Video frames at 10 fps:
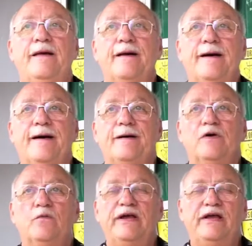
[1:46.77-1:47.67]

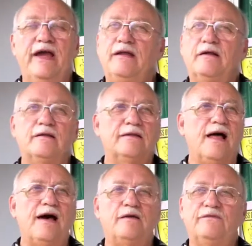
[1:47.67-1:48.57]
But we gained a
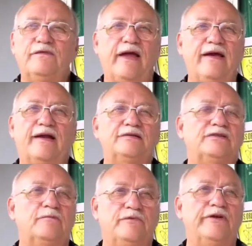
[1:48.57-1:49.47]
lot of
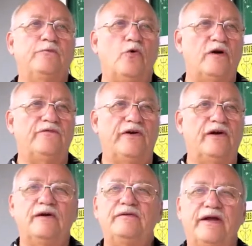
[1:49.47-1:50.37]
anti-submarine
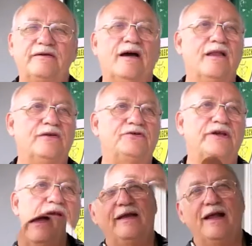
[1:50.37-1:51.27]
warfare technology.
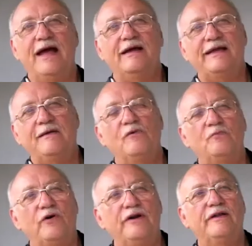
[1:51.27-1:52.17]
And I came
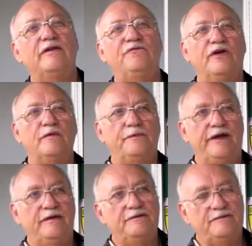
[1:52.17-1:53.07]
aboard in the
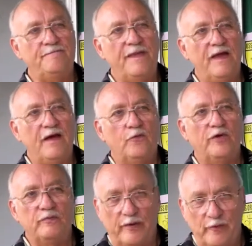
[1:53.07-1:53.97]
Philippines
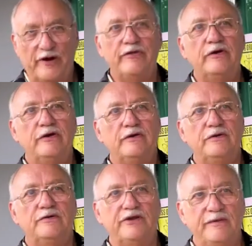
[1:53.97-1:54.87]
with my brother,
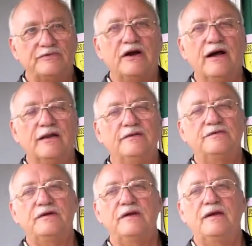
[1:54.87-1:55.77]
James Collins,
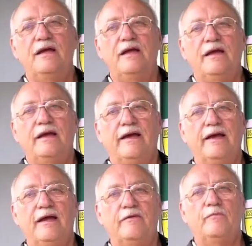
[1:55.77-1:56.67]

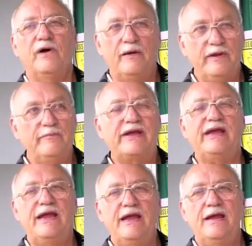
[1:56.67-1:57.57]
and Bobby
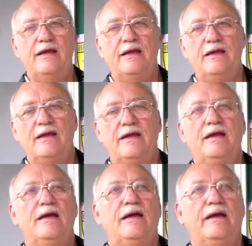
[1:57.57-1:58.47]
McKee.
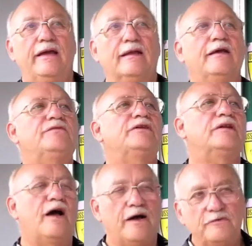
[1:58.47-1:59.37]
He lives in
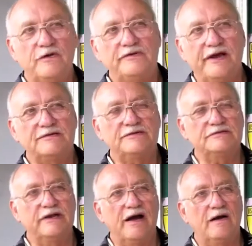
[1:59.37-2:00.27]
Conroe,
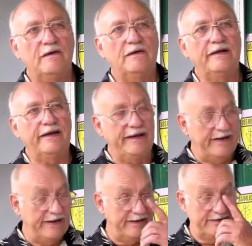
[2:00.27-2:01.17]
Texas now.
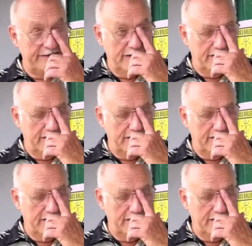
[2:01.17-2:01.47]
And